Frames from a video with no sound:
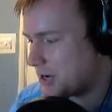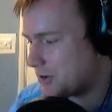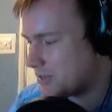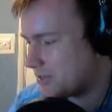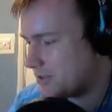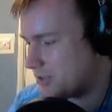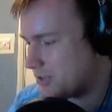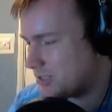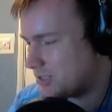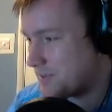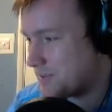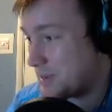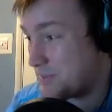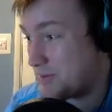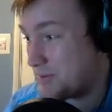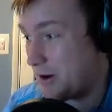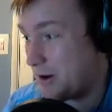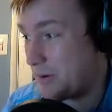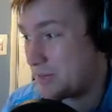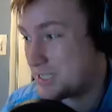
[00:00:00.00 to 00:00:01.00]
something I
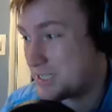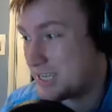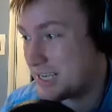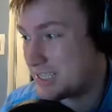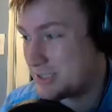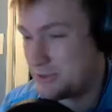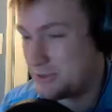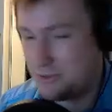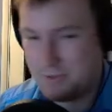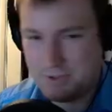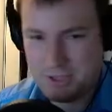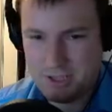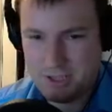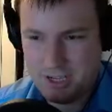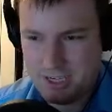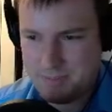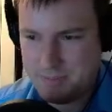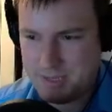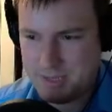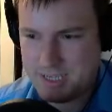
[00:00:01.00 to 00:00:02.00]
prioritize an awful
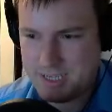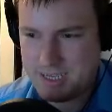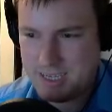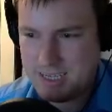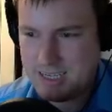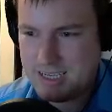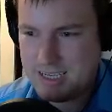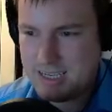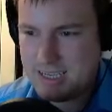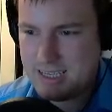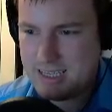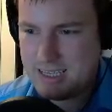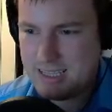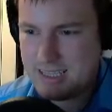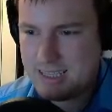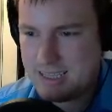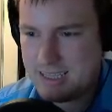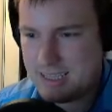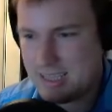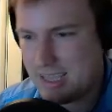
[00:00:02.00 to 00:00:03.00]
lot, but
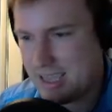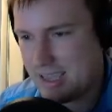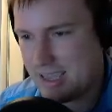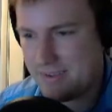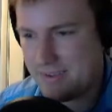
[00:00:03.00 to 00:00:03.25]
yeah.